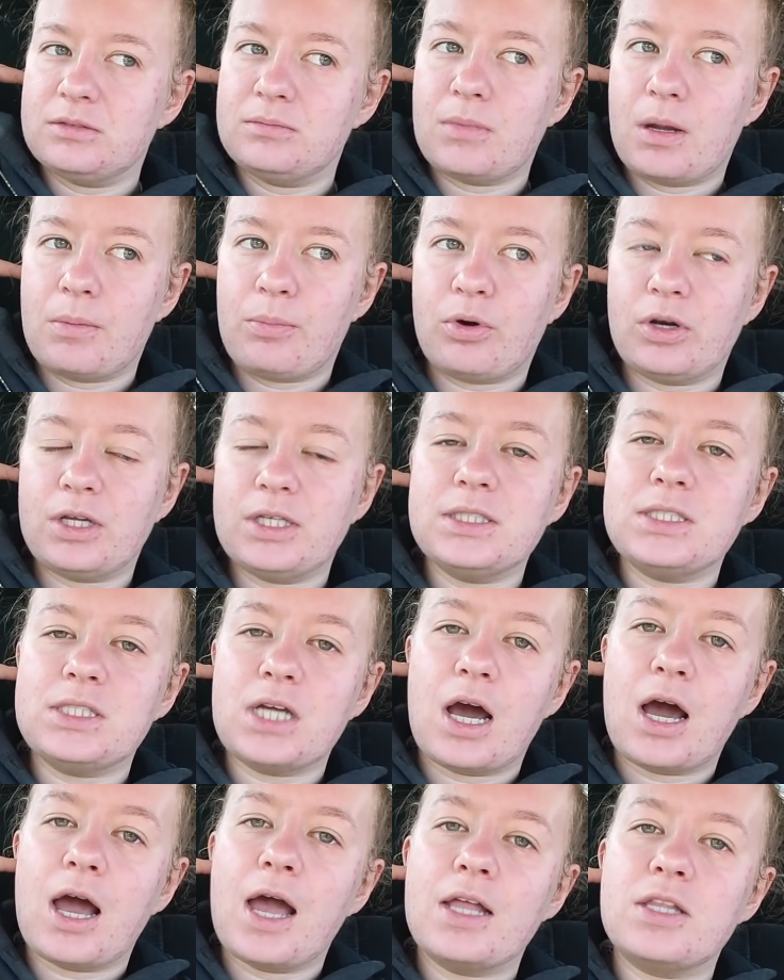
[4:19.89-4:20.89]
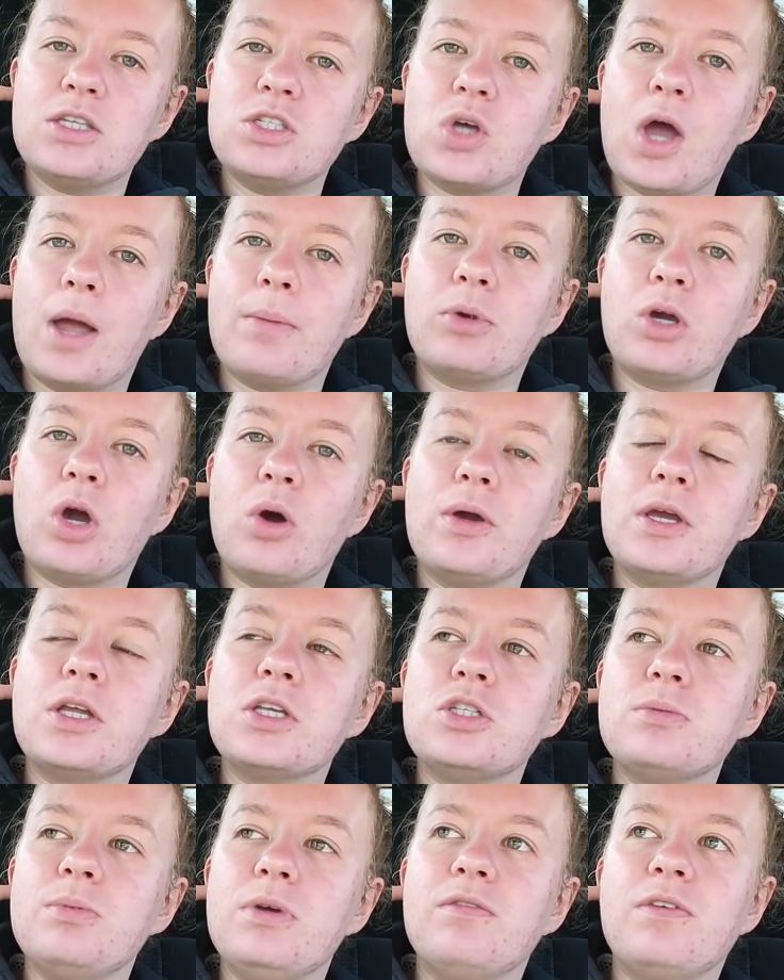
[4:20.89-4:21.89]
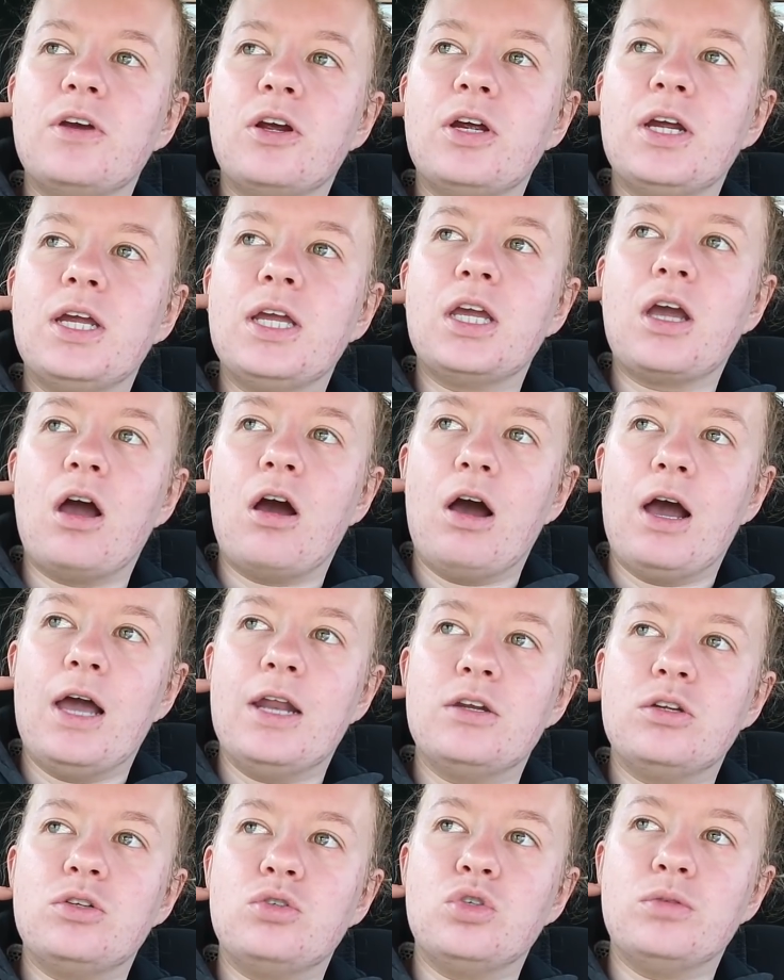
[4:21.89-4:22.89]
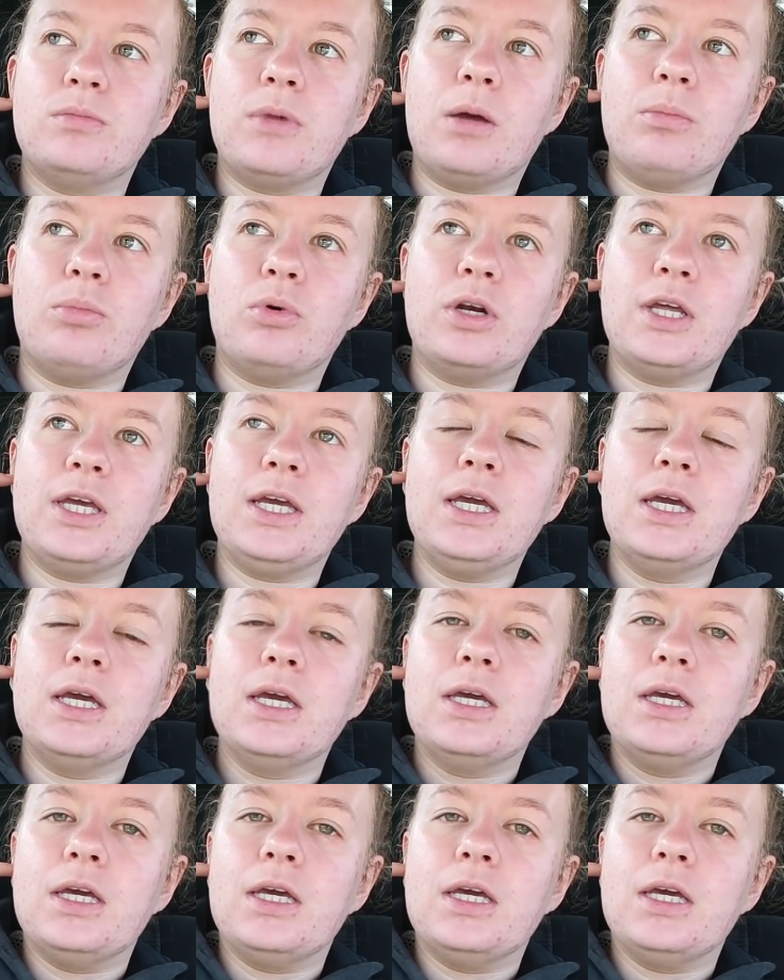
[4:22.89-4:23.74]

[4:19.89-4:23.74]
My body is tired, so I'm going to be very kind to my body